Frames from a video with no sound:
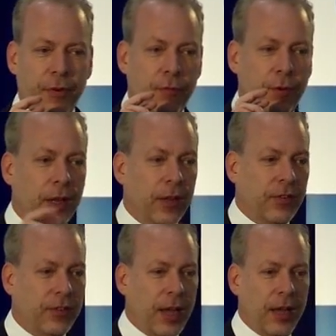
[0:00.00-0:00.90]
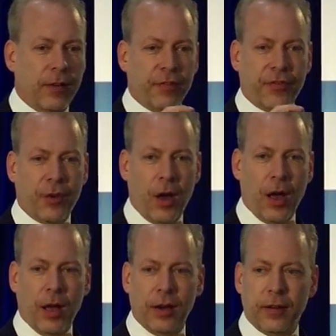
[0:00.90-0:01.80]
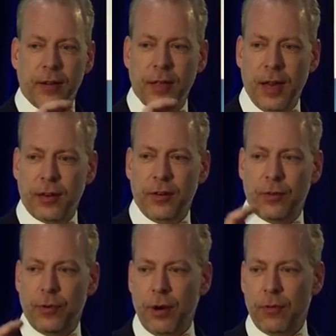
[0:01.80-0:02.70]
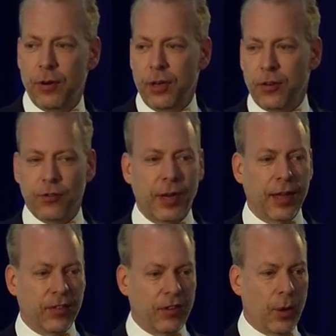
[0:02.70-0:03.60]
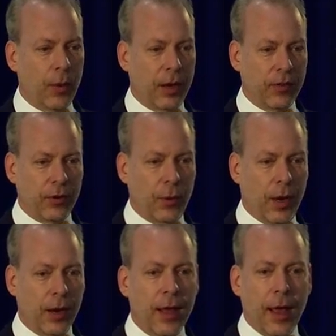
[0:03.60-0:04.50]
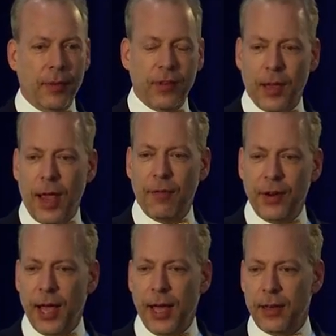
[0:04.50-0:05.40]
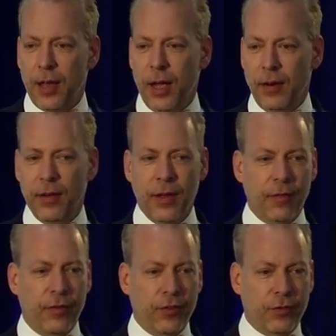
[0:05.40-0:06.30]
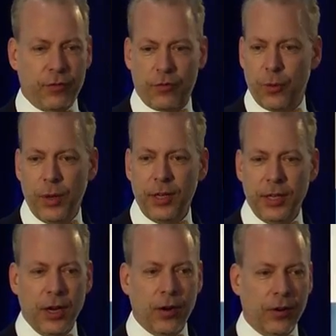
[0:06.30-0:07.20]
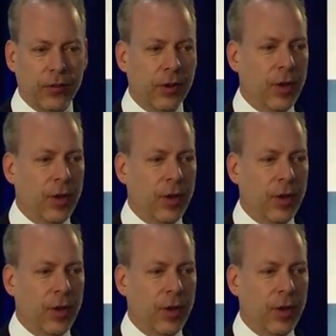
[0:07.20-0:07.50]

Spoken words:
Real estate fraud connected to railroad industry, and so on and so on. And this, every headline for 20 years